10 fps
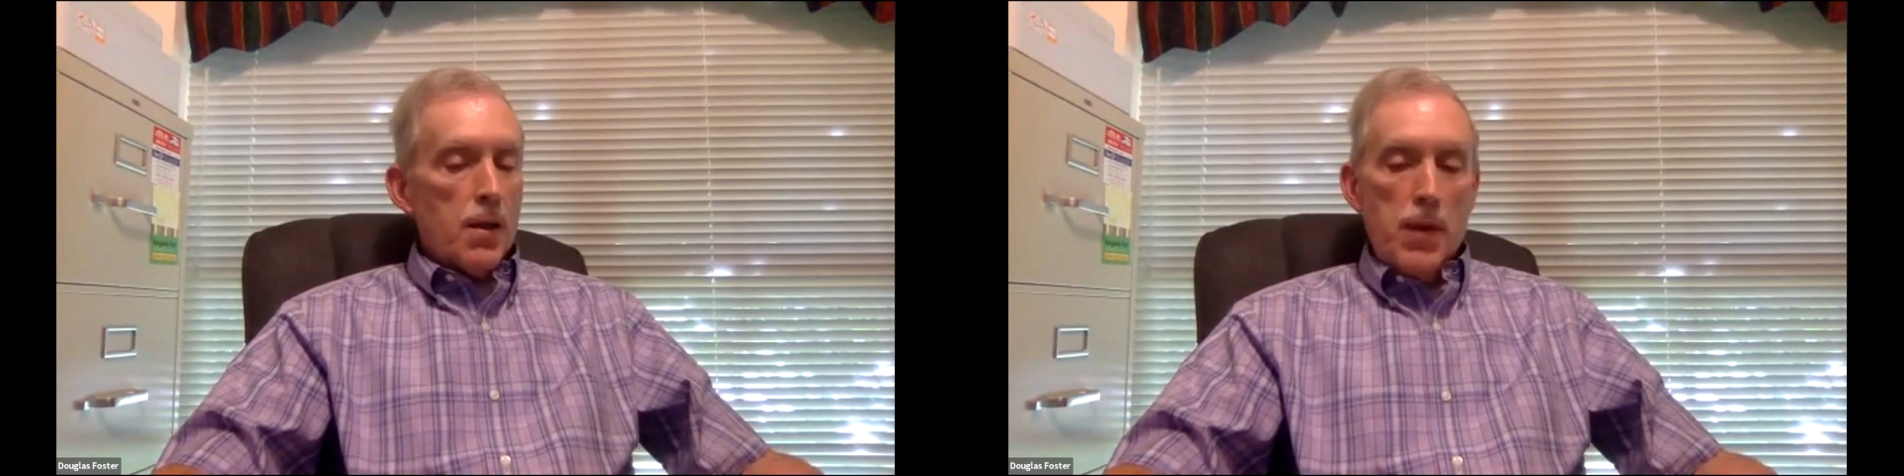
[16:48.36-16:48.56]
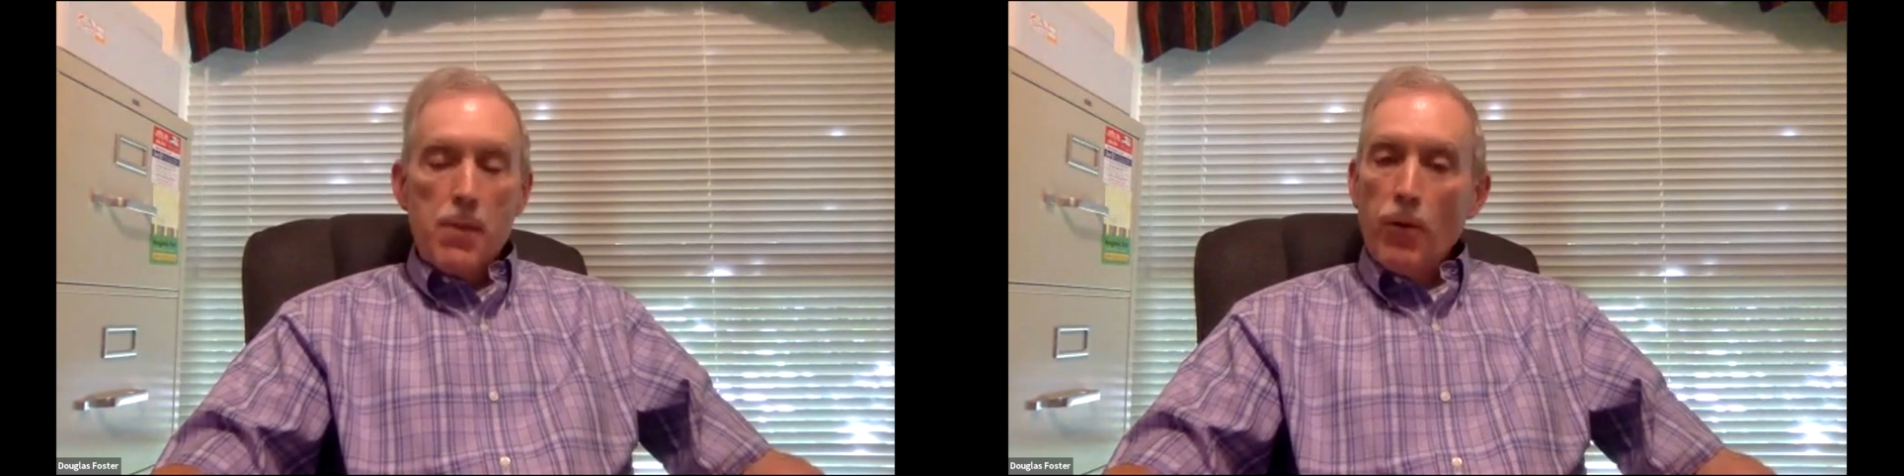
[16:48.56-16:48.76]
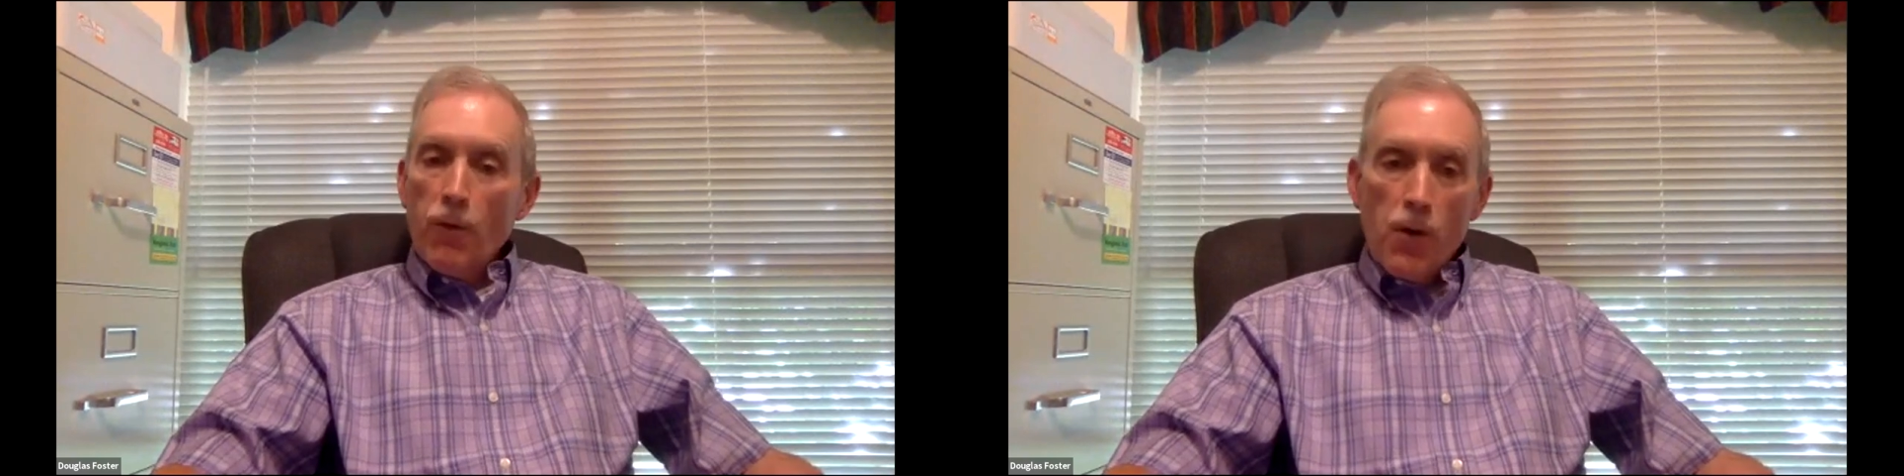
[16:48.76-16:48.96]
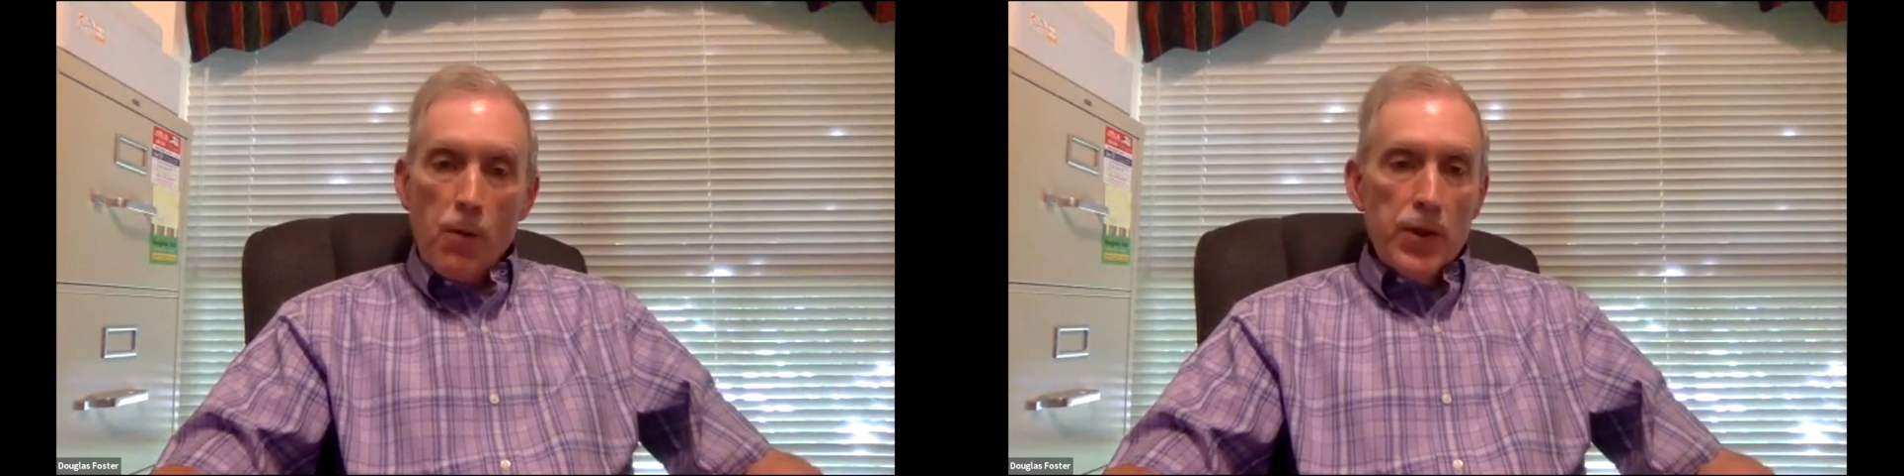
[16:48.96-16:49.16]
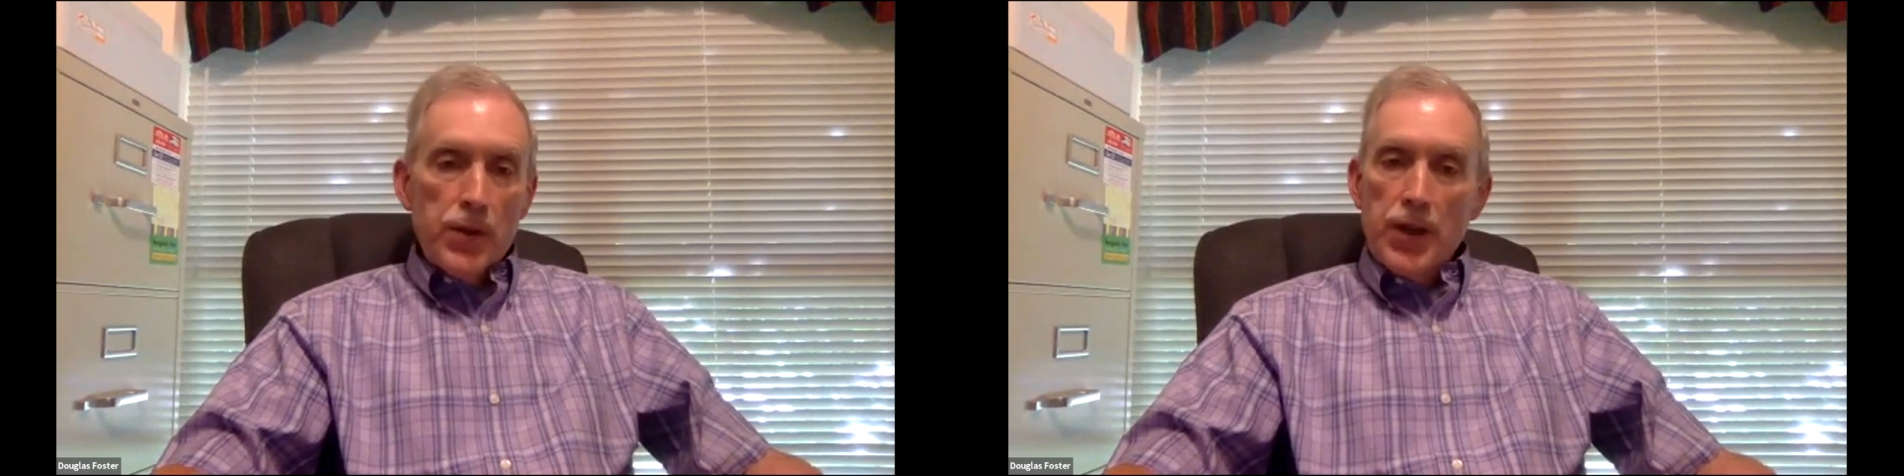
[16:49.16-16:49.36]
people
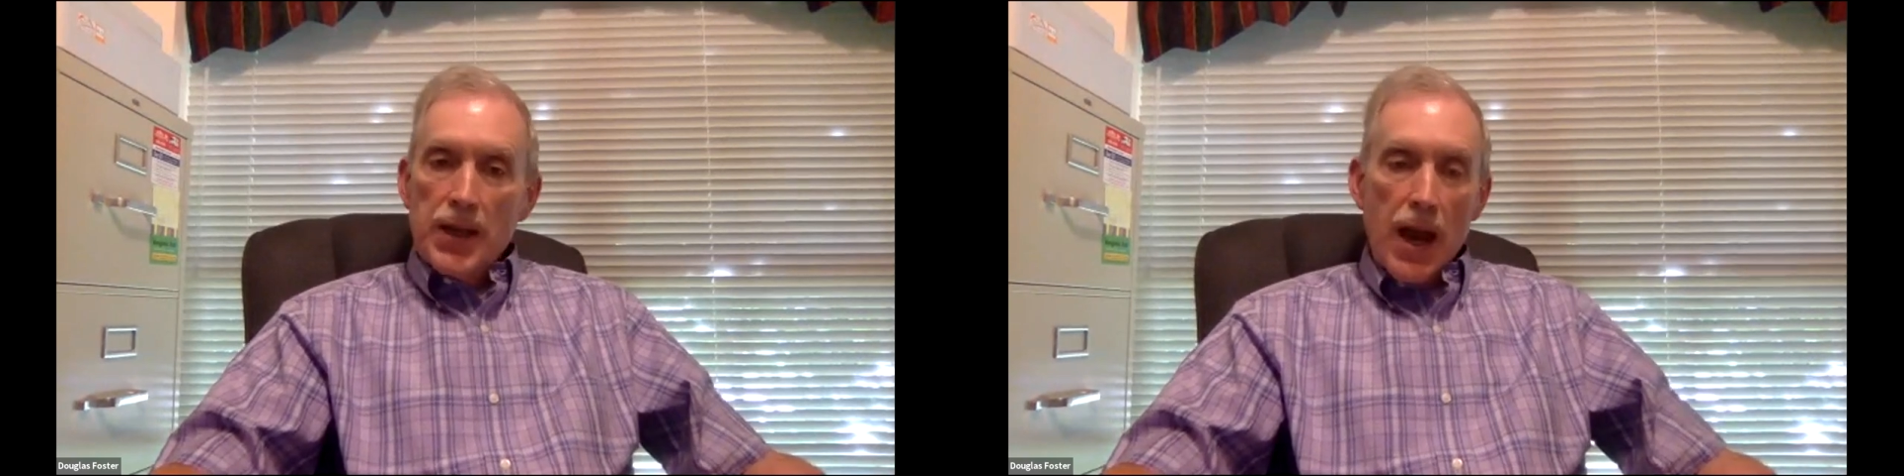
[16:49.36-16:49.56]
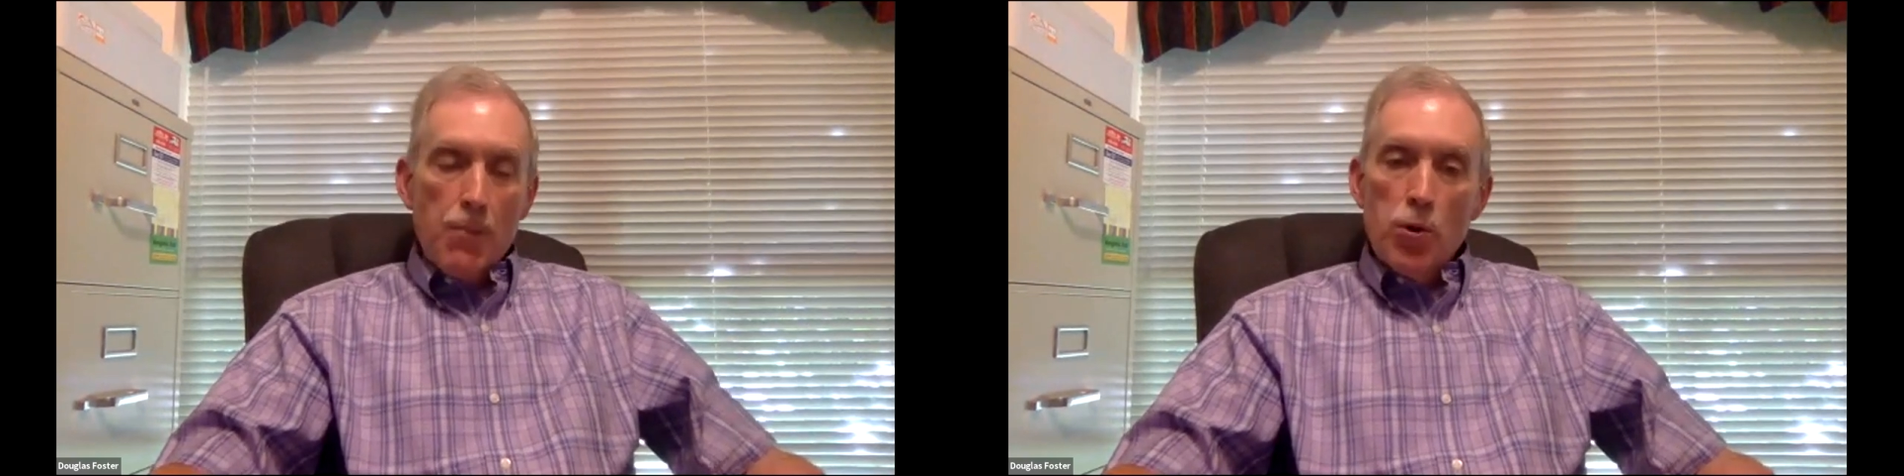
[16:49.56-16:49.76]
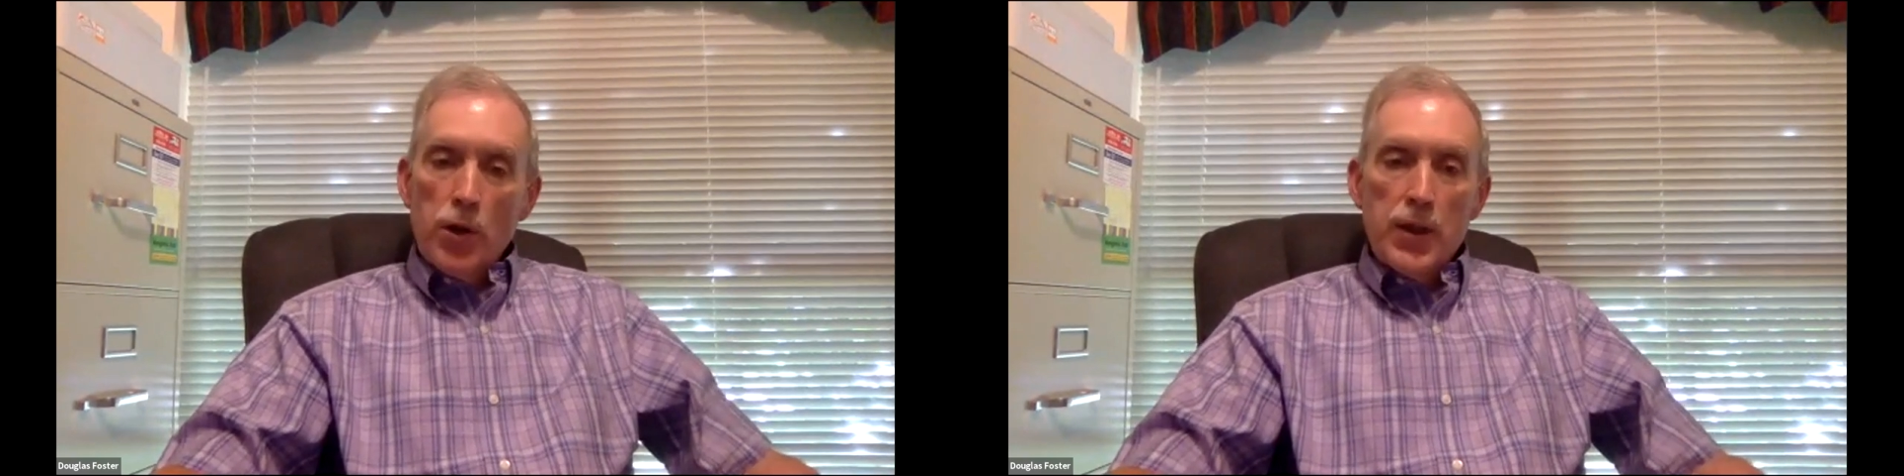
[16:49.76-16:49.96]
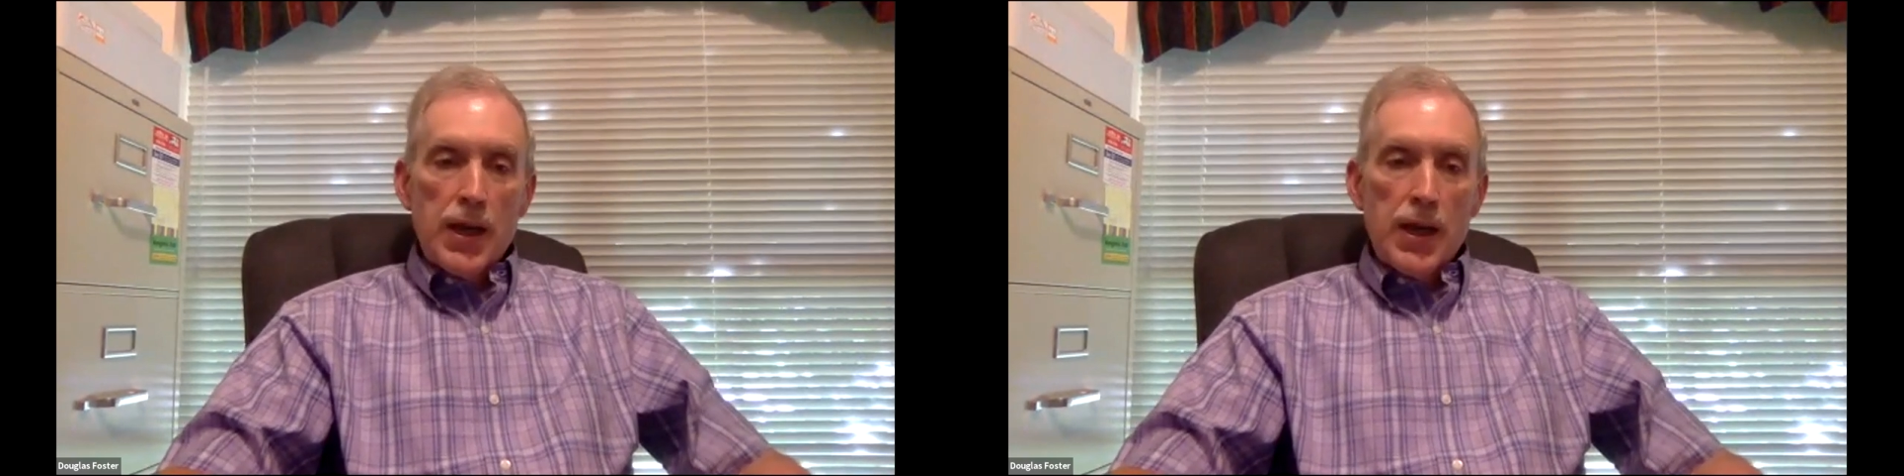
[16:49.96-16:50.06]
from the neighborhood